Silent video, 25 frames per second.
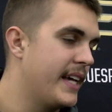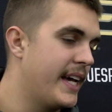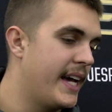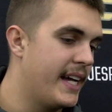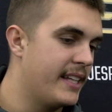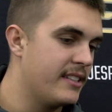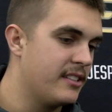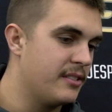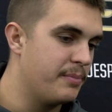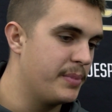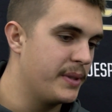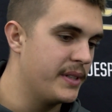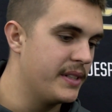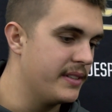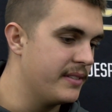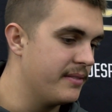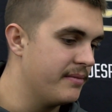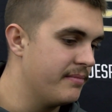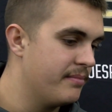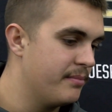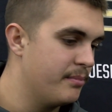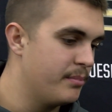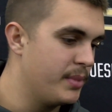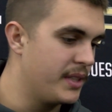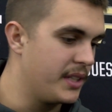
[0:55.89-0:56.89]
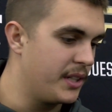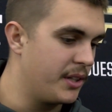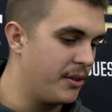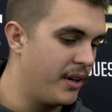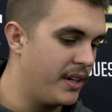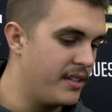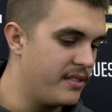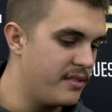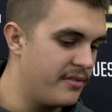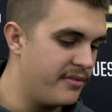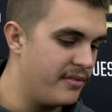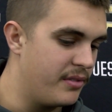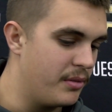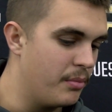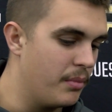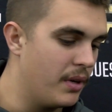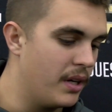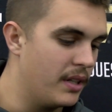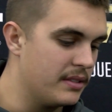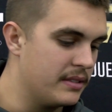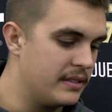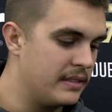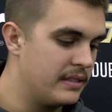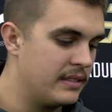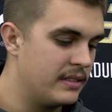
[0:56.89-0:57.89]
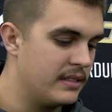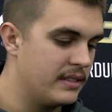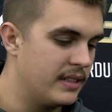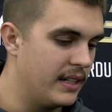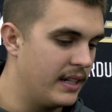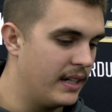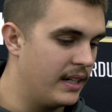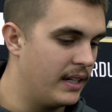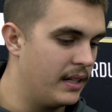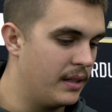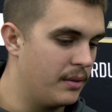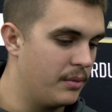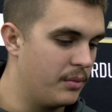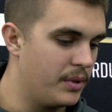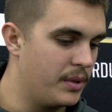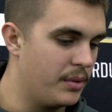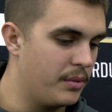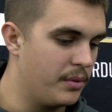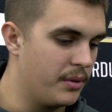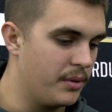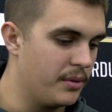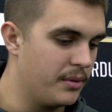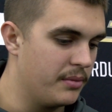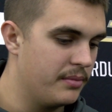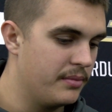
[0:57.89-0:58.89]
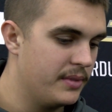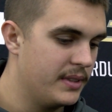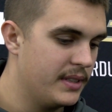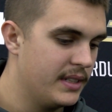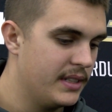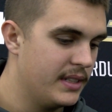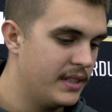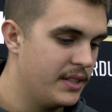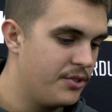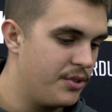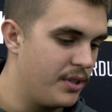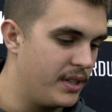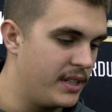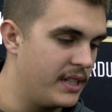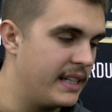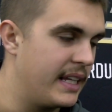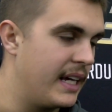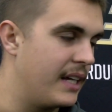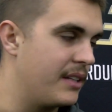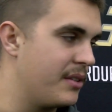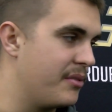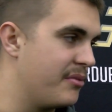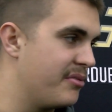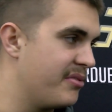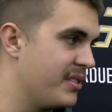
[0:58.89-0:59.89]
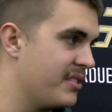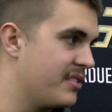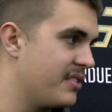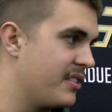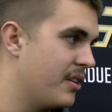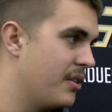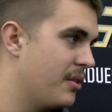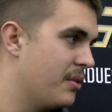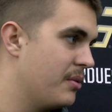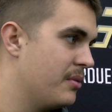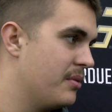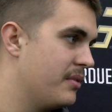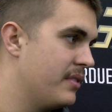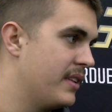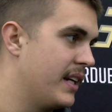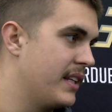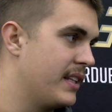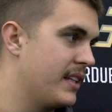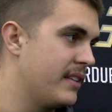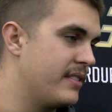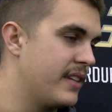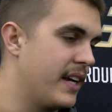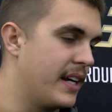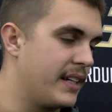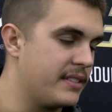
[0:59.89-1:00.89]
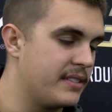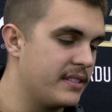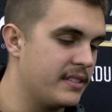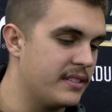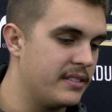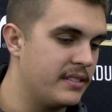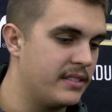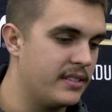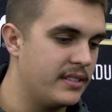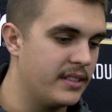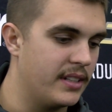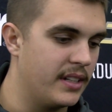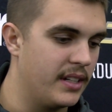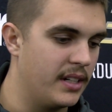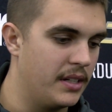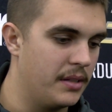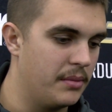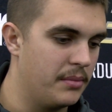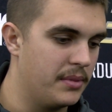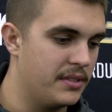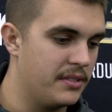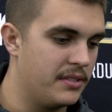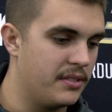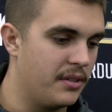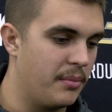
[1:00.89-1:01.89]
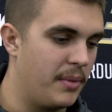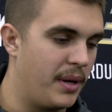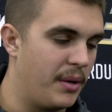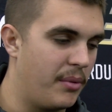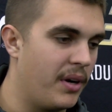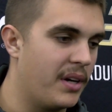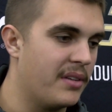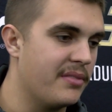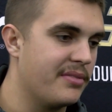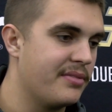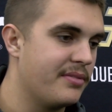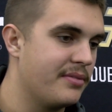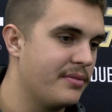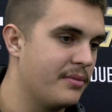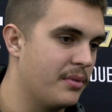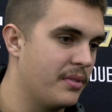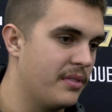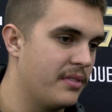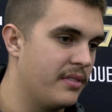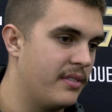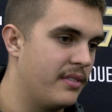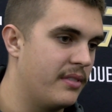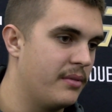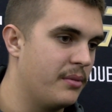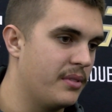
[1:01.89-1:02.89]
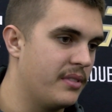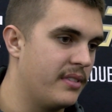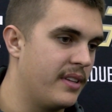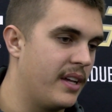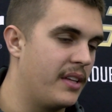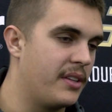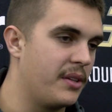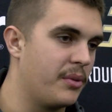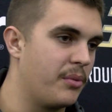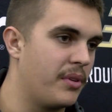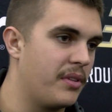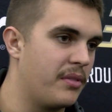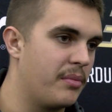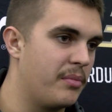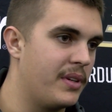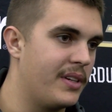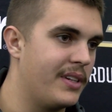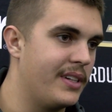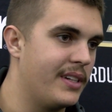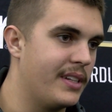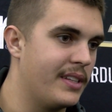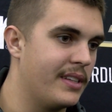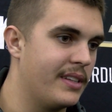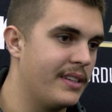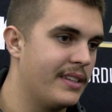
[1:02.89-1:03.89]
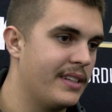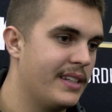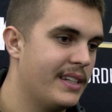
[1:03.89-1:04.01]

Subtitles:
Yeah, it's been a crazy few months. We were training down in Frisco, down in Texas, and so my wife was down there with me, and